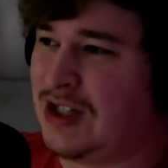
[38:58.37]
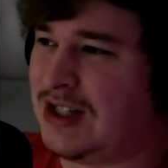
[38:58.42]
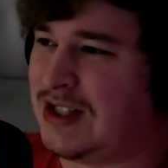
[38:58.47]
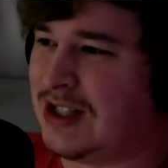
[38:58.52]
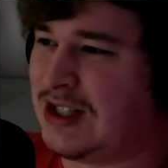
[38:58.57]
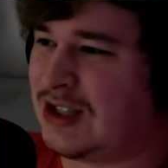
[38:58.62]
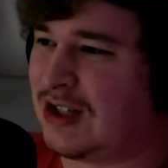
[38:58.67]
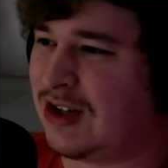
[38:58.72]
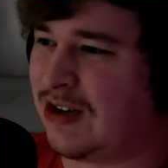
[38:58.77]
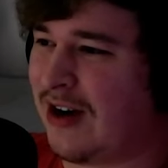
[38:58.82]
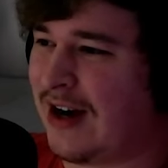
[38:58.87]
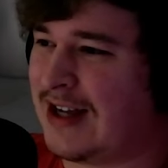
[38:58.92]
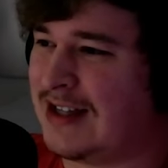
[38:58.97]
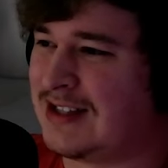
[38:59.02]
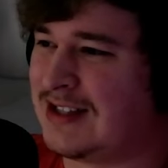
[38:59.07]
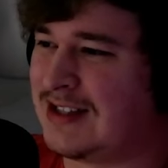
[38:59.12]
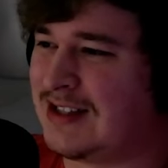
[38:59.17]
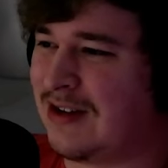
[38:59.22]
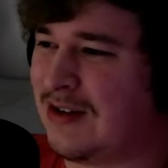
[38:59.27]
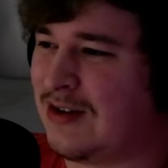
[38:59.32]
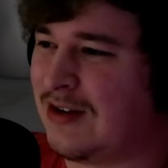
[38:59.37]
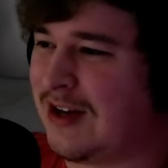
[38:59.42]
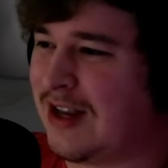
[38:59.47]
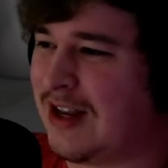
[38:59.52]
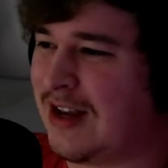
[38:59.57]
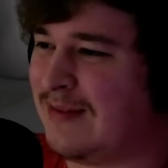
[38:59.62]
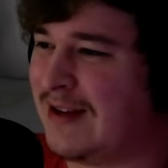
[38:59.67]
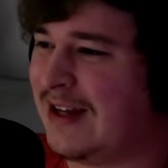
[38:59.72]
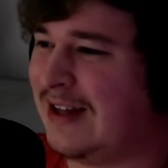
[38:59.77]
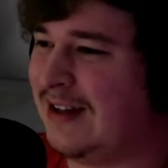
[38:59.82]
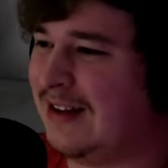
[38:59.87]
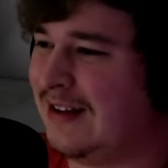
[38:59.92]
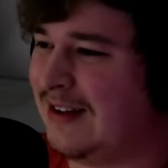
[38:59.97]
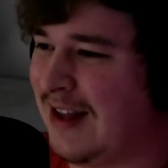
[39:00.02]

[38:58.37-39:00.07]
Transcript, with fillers: Jesus Christ, are you kidding me?